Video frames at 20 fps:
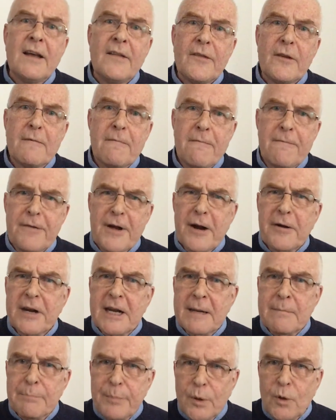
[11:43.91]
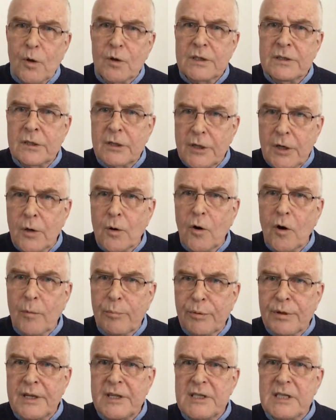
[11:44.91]
the very important core
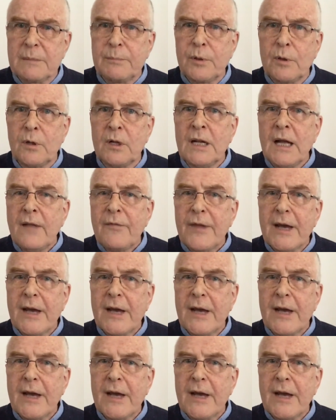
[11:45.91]
principle